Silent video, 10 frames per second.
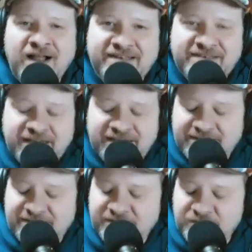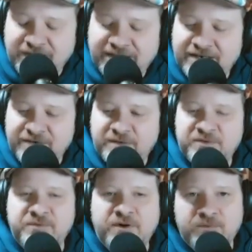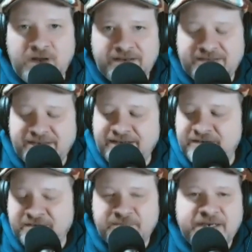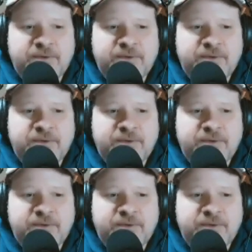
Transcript: DeSantis. I said Rick. I knew that was wrong. Ron DeSantis. Anyway.